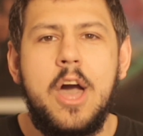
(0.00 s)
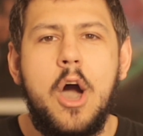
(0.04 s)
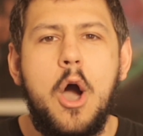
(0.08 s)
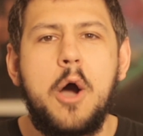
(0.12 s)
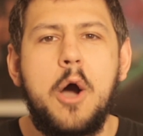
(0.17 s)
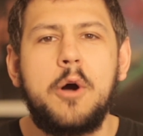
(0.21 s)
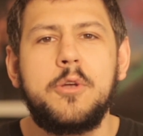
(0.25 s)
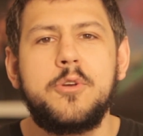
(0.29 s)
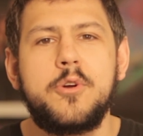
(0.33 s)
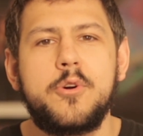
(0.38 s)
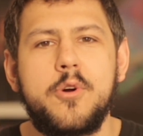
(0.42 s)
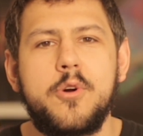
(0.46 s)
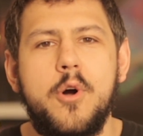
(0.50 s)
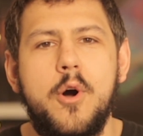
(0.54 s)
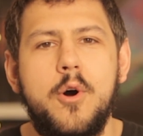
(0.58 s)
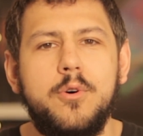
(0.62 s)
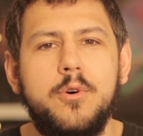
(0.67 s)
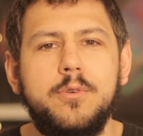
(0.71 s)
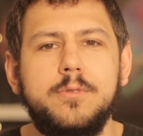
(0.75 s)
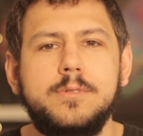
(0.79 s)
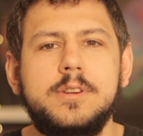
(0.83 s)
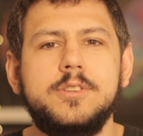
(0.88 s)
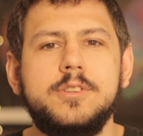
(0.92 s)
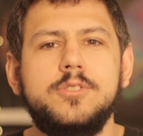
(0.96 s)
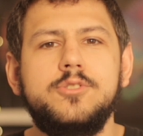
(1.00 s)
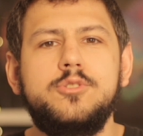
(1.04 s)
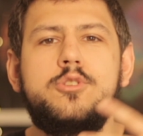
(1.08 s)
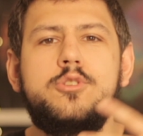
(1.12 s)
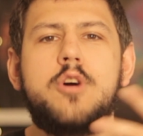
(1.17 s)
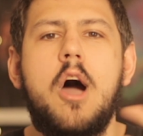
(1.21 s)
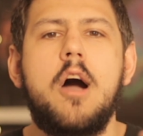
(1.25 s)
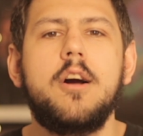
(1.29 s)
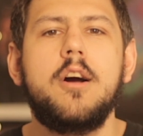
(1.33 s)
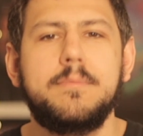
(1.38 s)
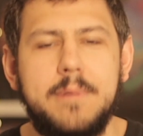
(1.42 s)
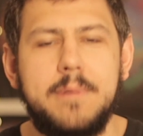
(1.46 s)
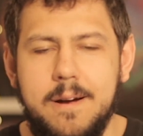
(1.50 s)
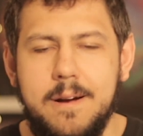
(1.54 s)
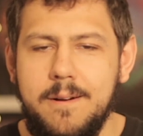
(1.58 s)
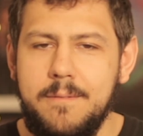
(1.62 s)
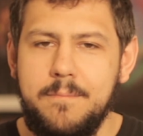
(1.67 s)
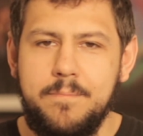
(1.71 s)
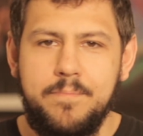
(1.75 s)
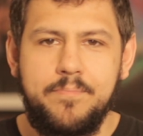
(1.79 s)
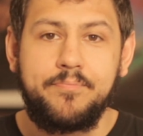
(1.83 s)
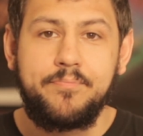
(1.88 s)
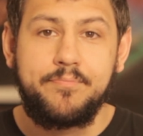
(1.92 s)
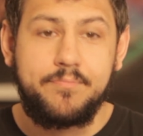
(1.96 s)
on her own
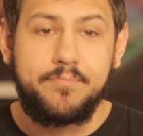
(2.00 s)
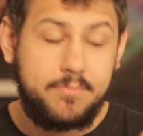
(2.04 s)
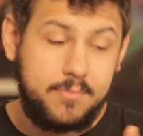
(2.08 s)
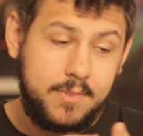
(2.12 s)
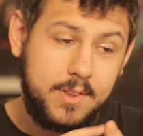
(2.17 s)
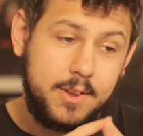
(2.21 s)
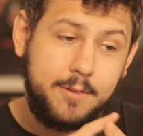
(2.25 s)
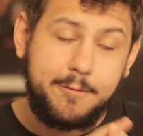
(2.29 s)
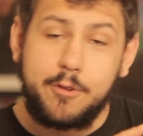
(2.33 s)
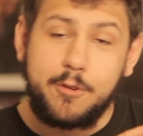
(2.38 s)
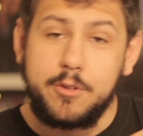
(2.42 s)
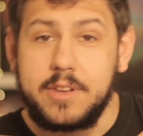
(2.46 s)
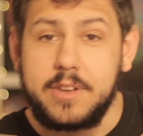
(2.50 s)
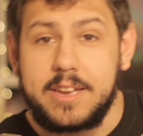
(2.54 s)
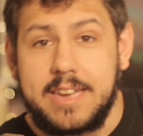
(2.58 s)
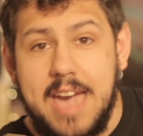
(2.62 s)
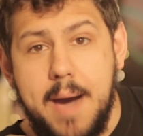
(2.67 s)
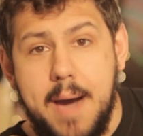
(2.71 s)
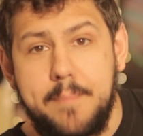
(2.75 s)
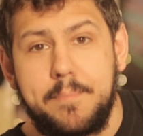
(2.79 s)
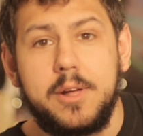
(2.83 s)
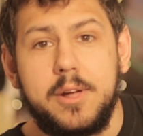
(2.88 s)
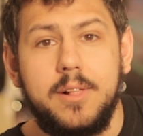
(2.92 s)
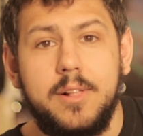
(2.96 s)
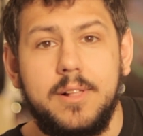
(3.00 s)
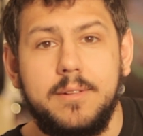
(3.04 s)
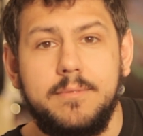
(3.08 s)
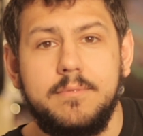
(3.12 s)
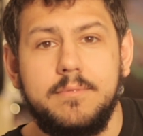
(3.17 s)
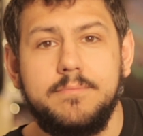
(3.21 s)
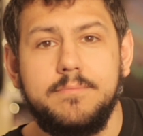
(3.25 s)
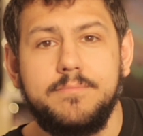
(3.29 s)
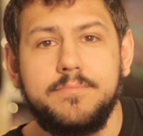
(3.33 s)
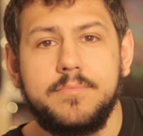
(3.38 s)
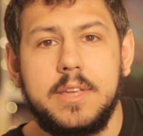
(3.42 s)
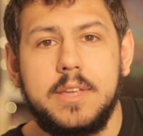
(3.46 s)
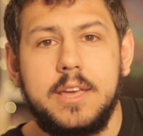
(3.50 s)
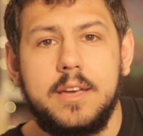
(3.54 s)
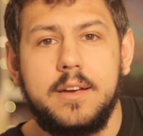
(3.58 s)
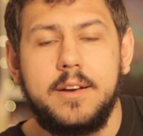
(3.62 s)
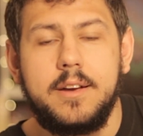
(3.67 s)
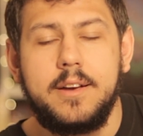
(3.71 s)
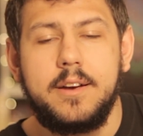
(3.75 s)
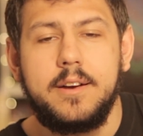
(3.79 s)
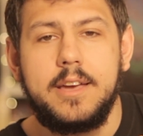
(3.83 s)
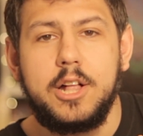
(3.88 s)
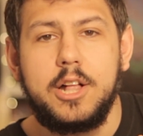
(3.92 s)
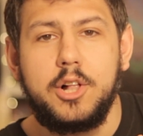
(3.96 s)
dogma for the Capitol
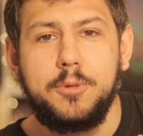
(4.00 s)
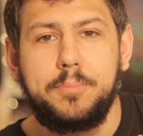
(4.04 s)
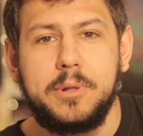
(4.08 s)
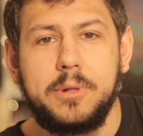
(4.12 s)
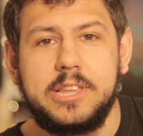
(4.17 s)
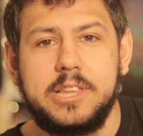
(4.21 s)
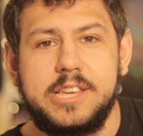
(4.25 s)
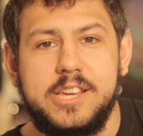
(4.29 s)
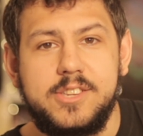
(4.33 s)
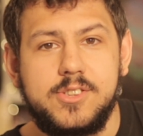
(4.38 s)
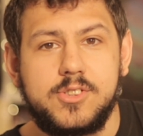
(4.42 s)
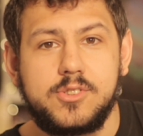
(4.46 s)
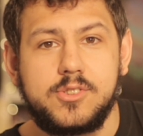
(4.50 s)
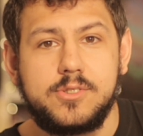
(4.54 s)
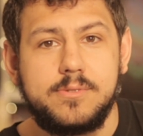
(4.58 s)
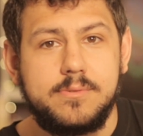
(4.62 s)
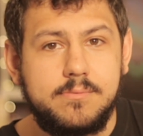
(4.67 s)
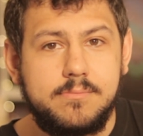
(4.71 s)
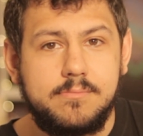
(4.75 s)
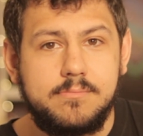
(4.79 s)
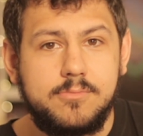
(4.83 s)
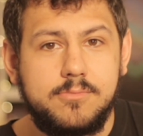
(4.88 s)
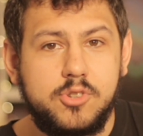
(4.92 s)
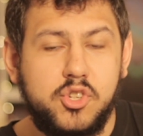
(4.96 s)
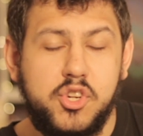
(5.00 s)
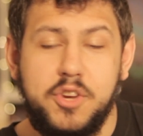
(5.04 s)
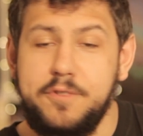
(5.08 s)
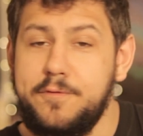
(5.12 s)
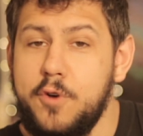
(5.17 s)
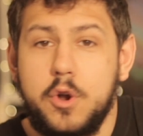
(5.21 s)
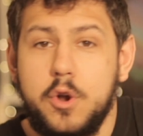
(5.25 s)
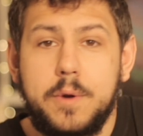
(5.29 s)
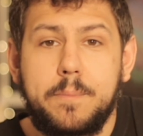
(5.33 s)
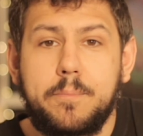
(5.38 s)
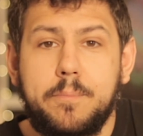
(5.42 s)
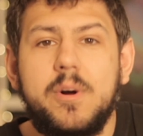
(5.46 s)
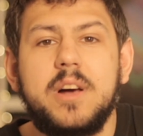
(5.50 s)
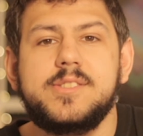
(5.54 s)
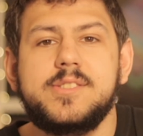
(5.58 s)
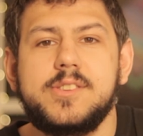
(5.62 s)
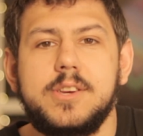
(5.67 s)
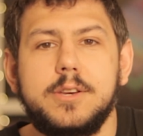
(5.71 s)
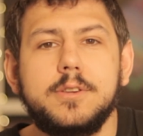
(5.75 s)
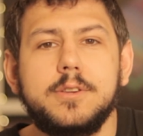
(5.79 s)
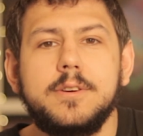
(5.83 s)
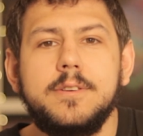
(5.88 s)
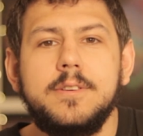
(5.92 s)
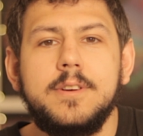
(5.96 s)
Hill police? She voted
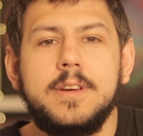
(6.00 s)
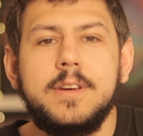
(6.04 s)
present.